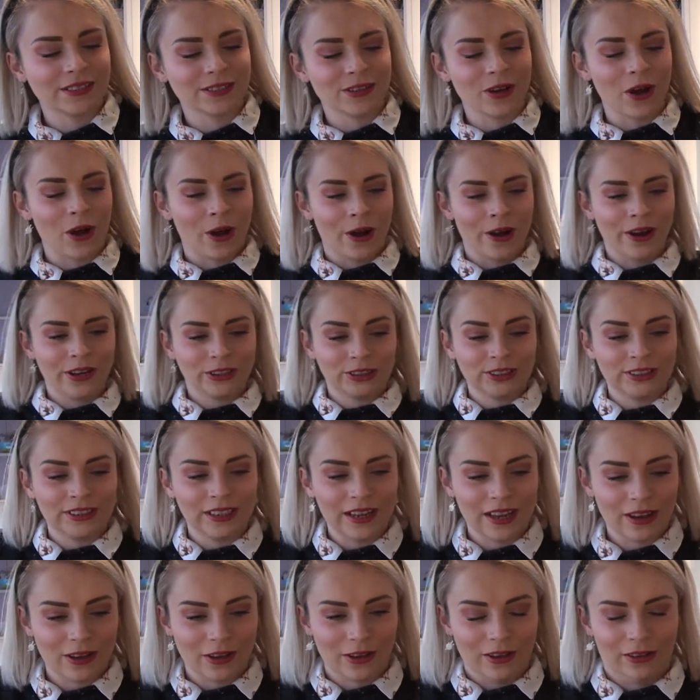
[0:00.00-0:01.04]
got it
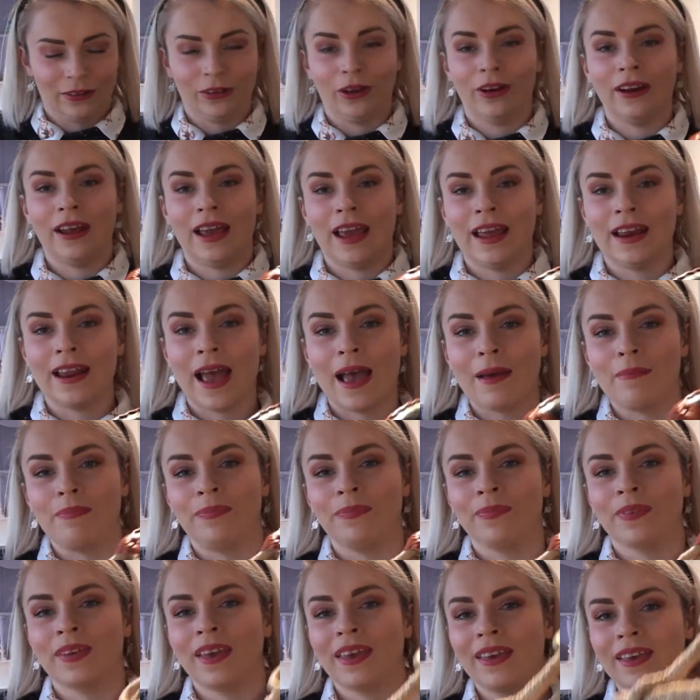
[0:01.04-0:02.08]
in
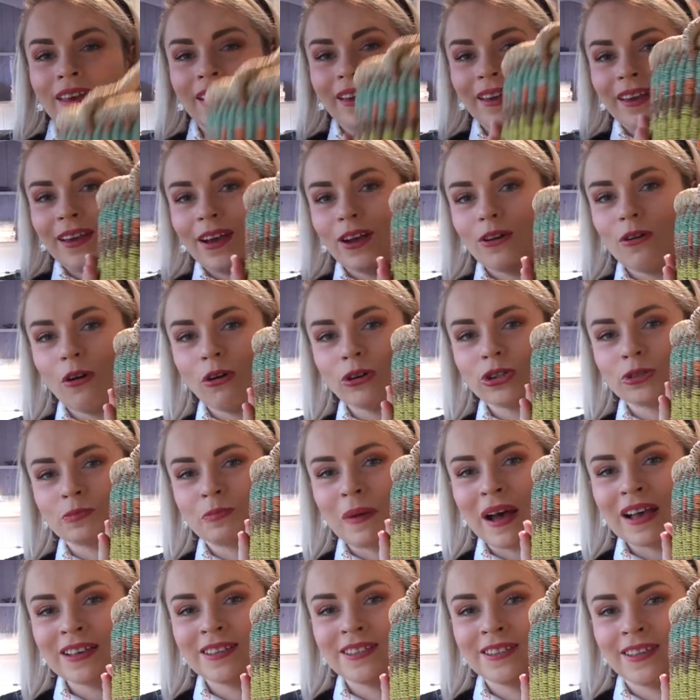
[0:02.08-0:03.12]
a gorgeous
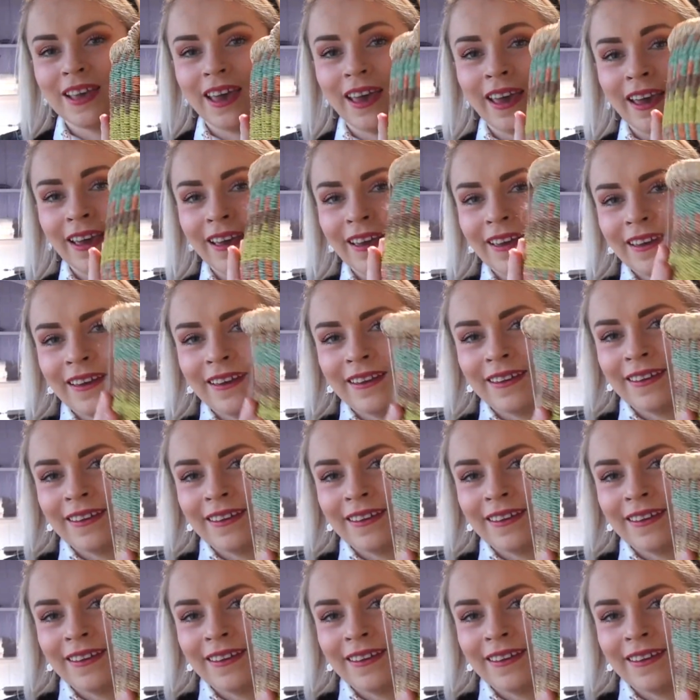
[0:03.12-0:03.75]
basket.